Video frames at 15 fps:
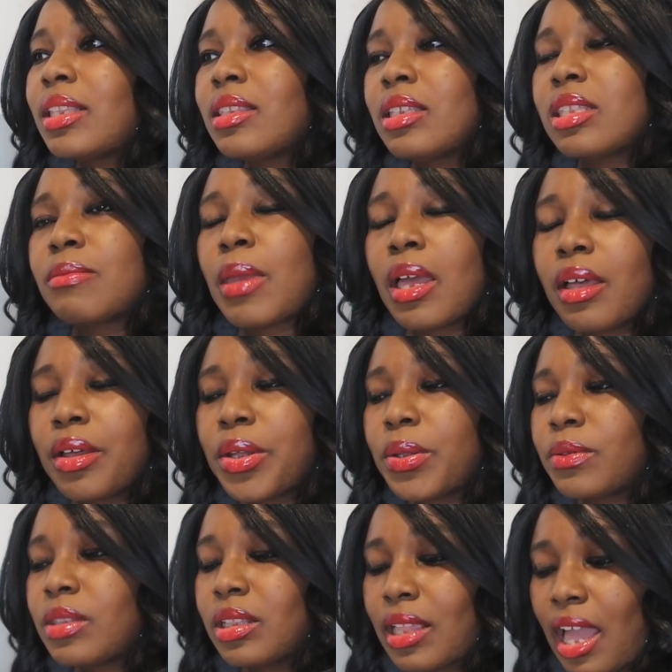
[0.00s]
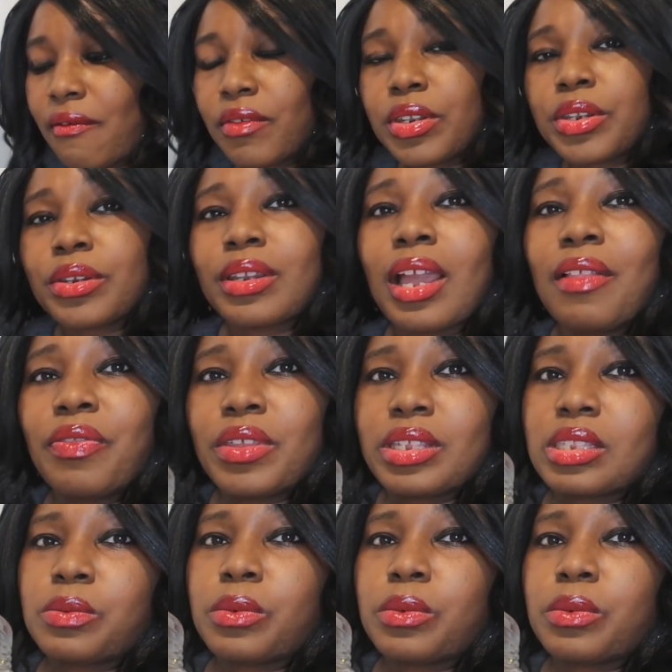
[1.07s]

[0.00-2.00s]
the smell, the lavender, not this